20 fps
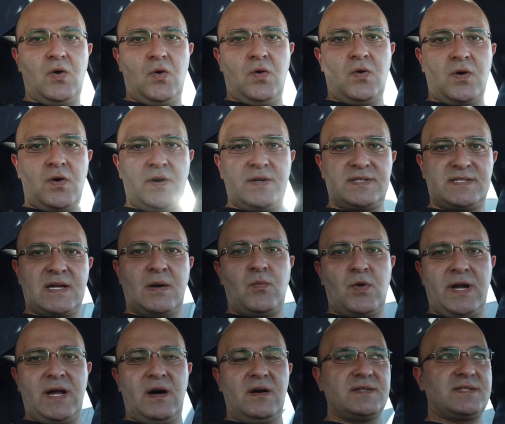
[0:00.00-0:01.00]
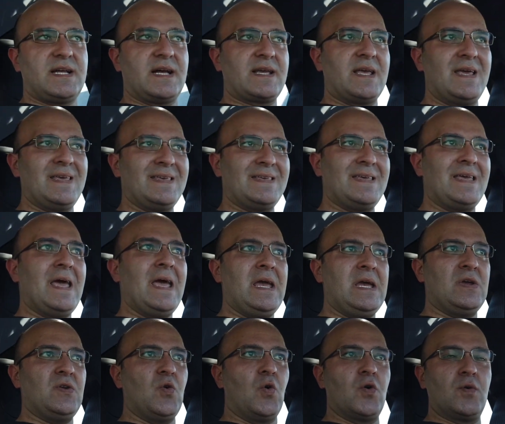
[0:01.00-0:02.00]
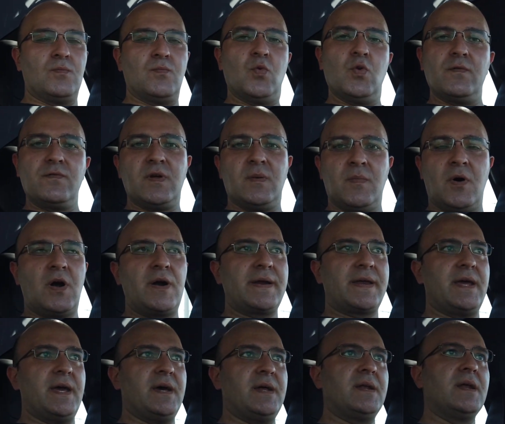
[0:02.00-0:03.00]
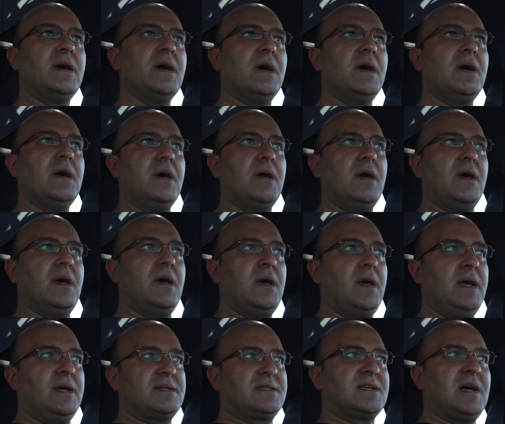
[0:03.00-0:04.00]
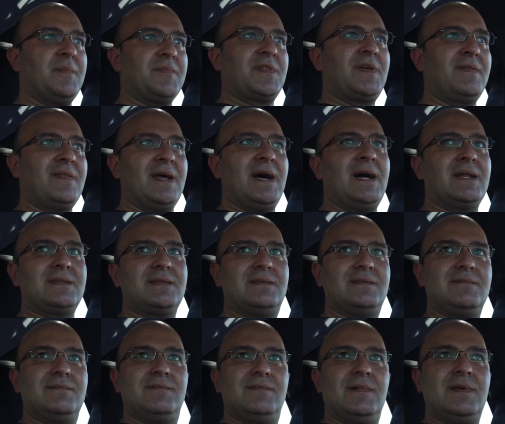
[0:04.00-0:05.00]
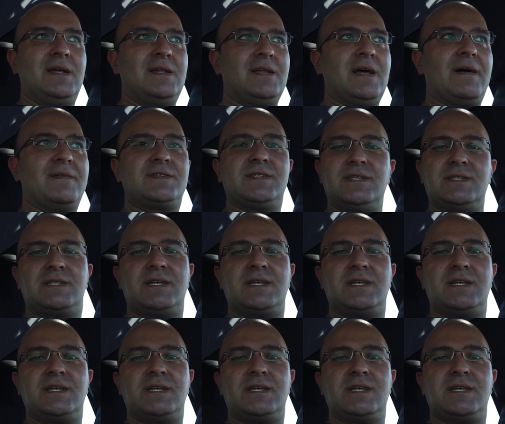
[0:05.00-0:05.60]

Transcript: or someone else that can gain or move the market, is something that the